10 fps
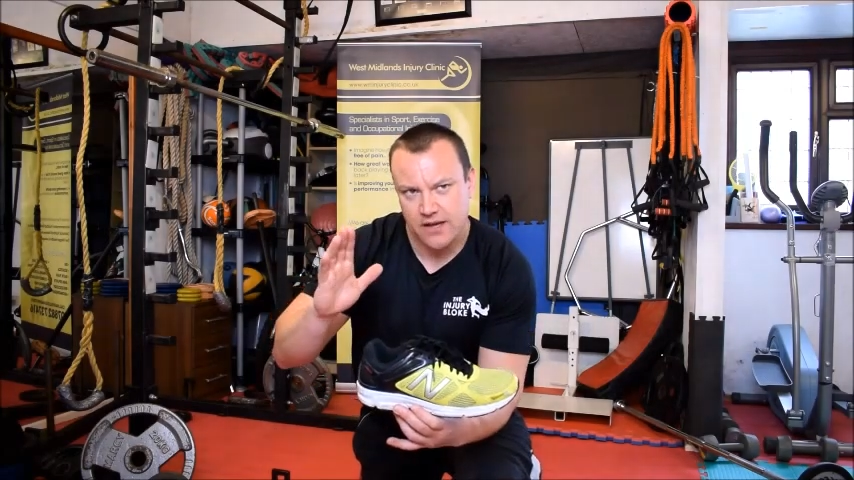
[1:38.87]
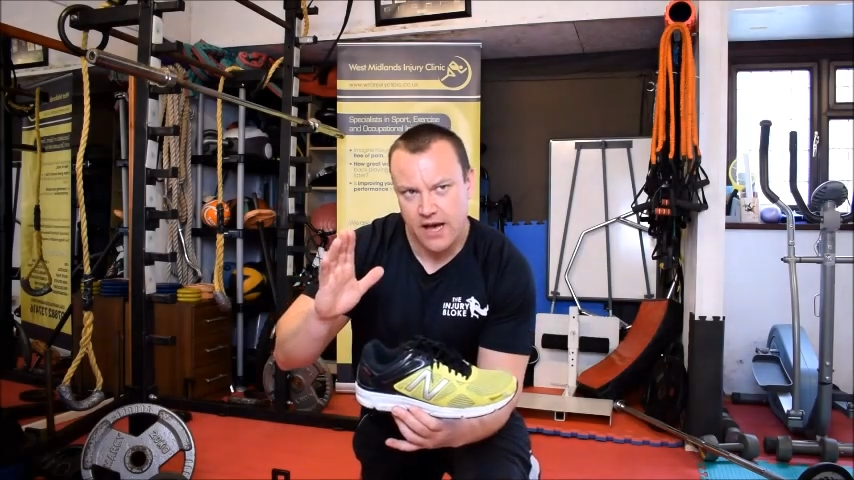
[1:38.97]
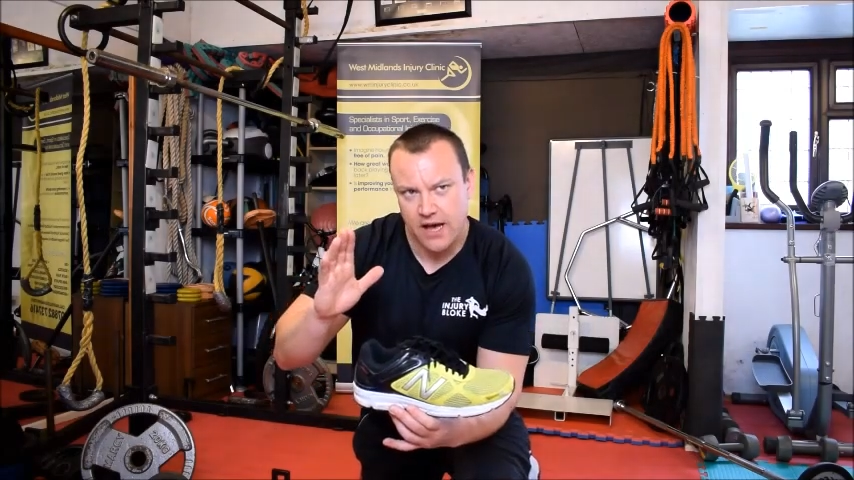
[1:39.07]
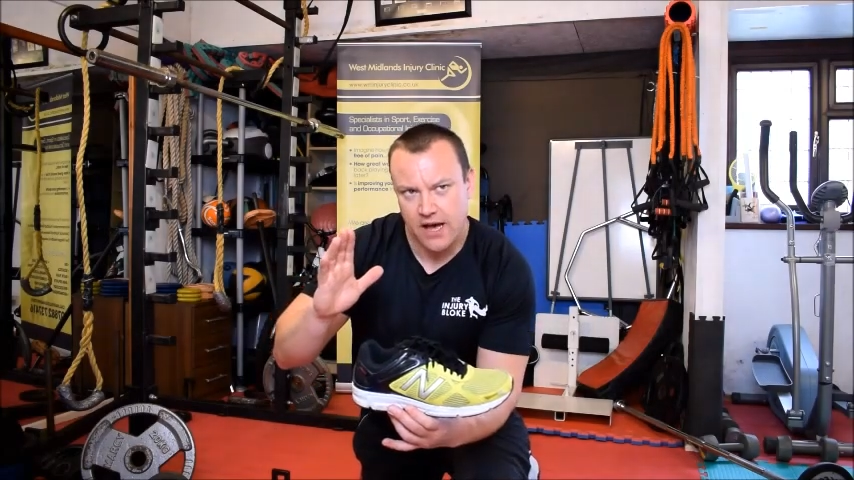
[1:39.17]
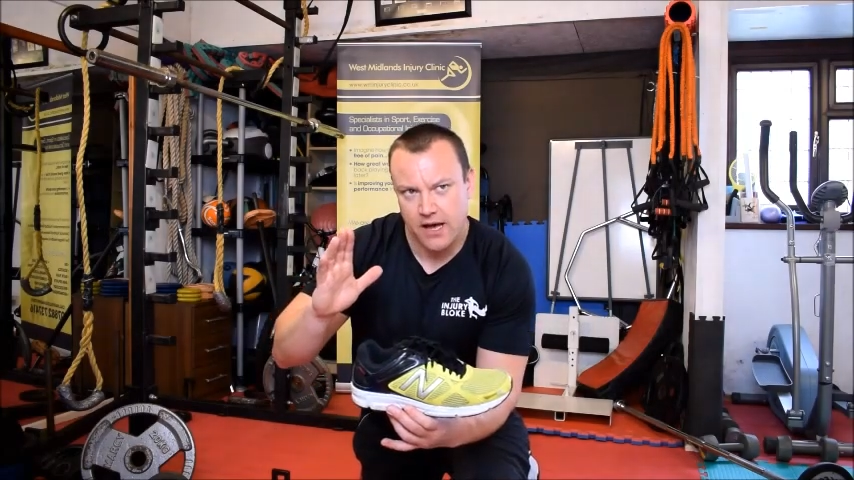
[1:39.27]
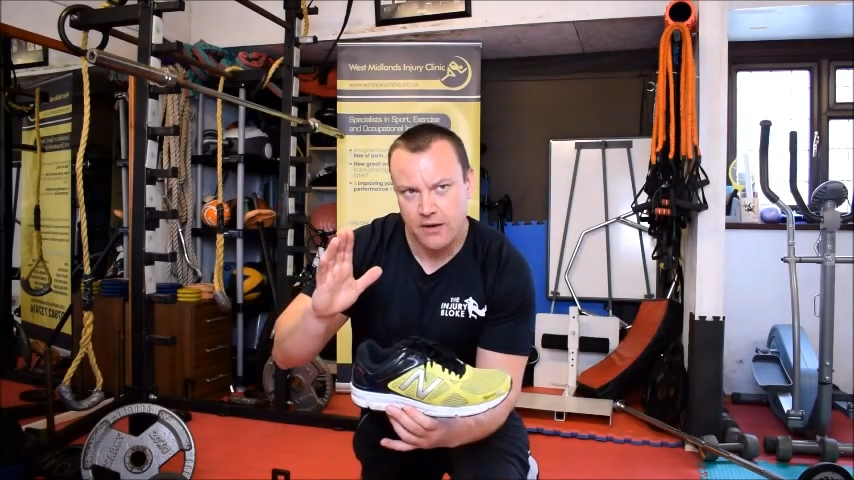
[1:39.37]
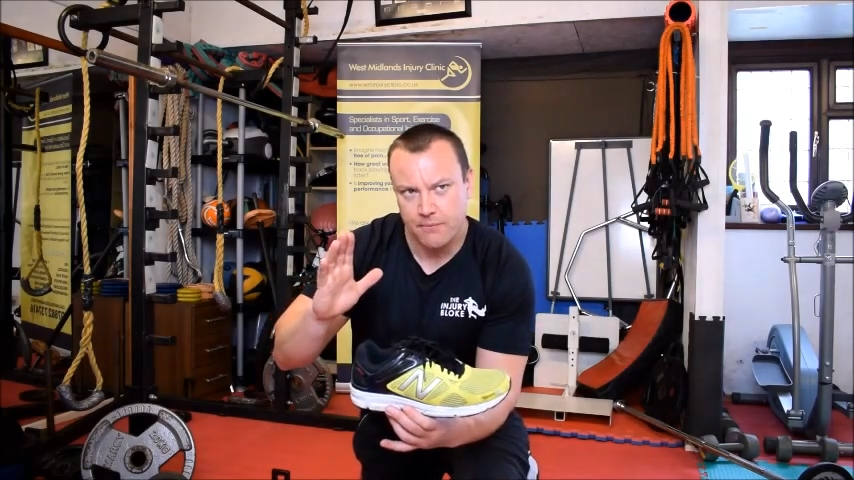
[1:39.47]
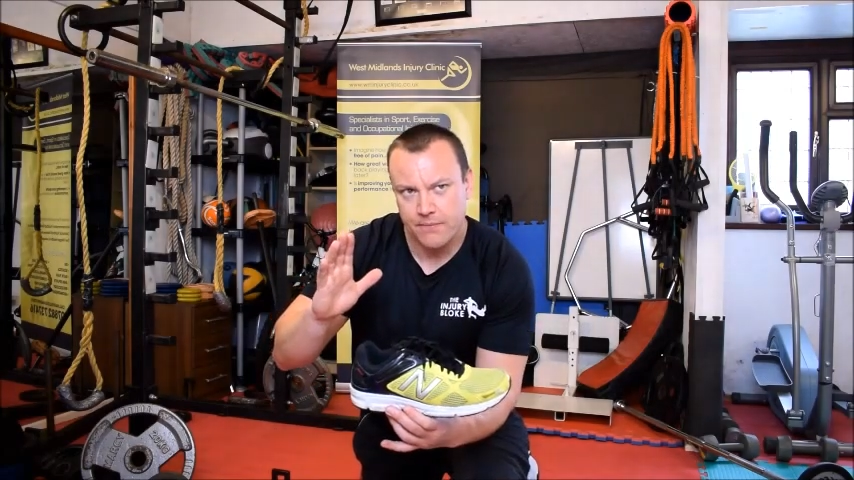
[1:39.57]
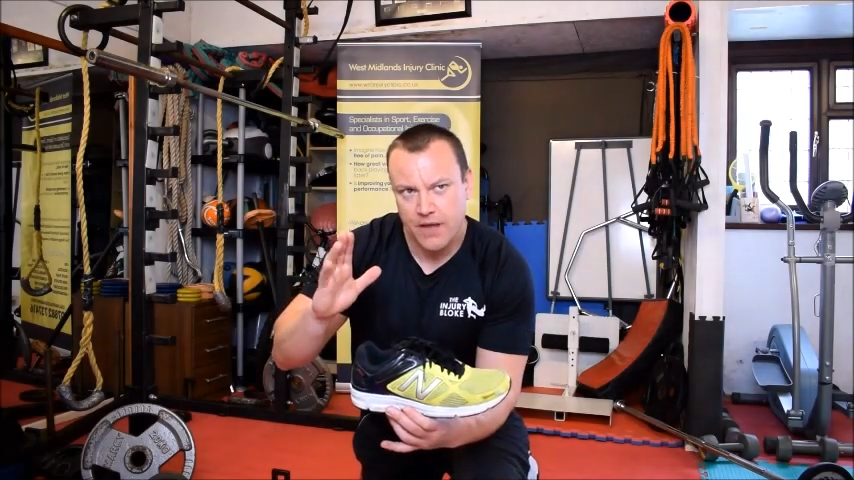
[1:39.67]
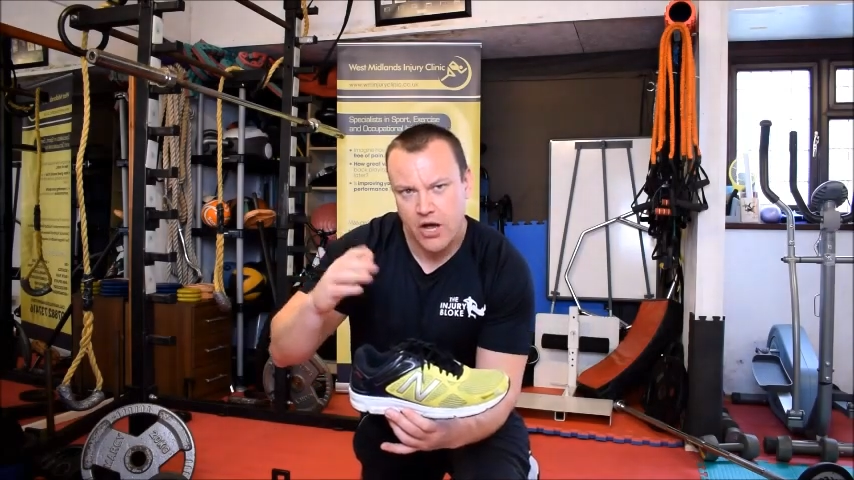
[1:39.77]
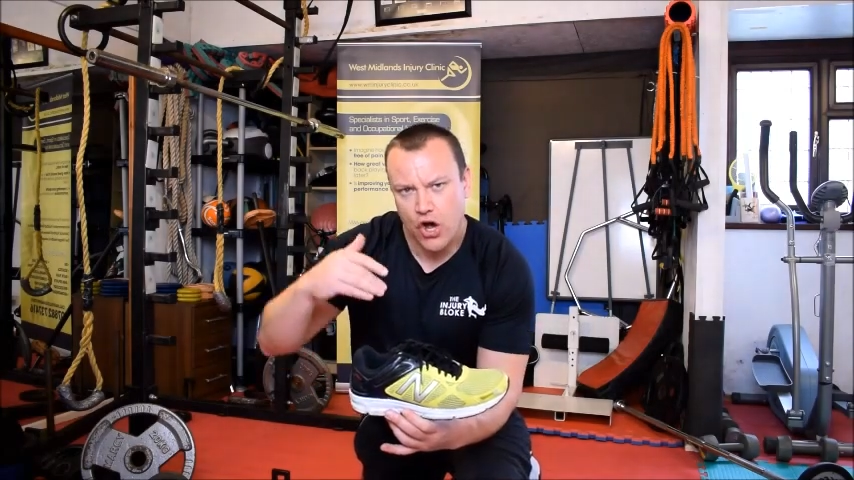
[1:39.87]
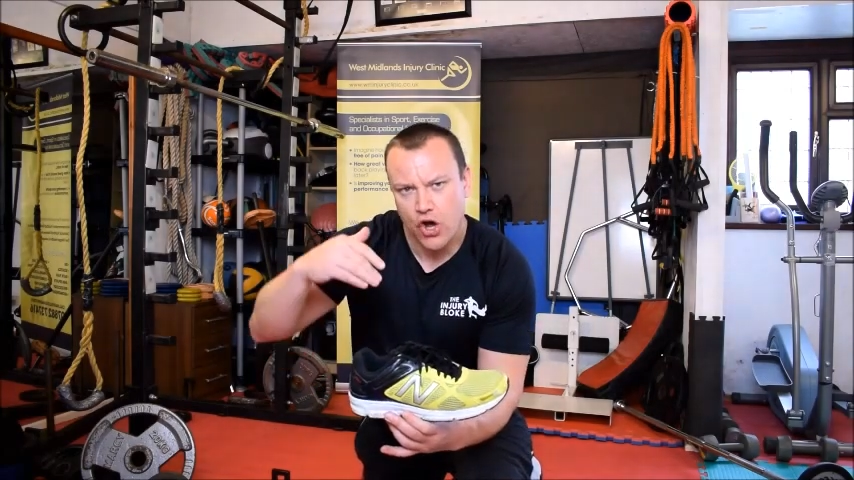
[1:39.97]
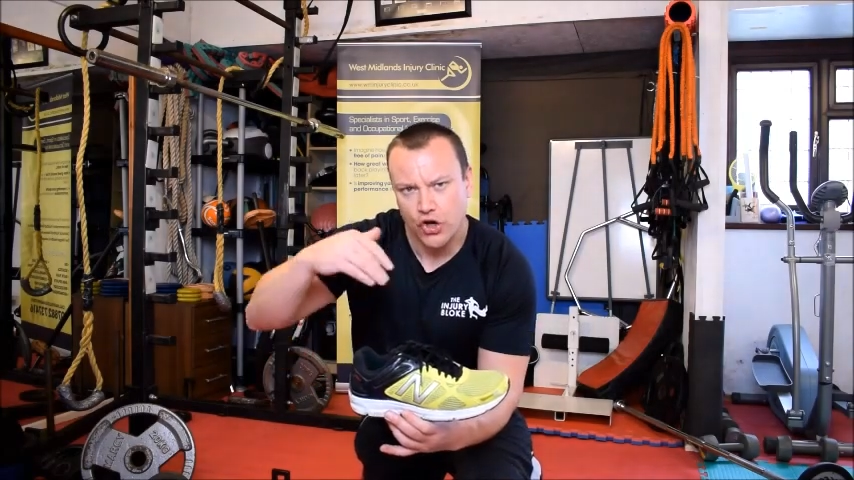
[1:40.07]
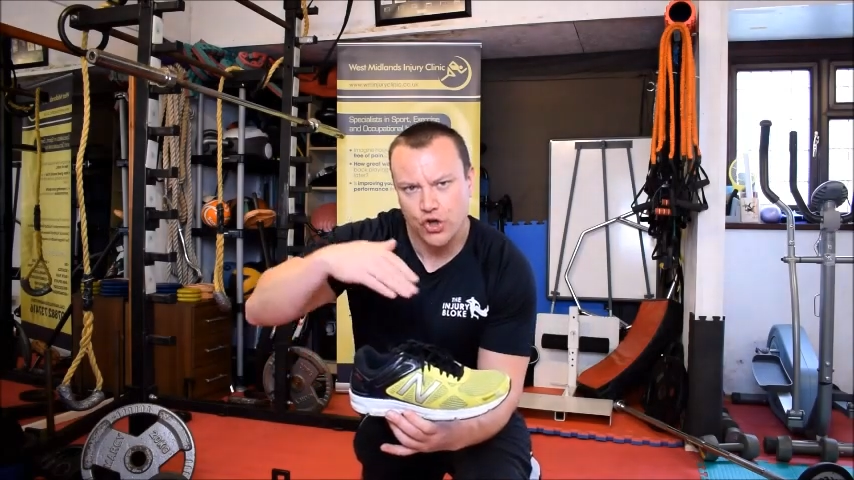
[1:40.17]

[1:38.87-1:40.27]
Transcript: a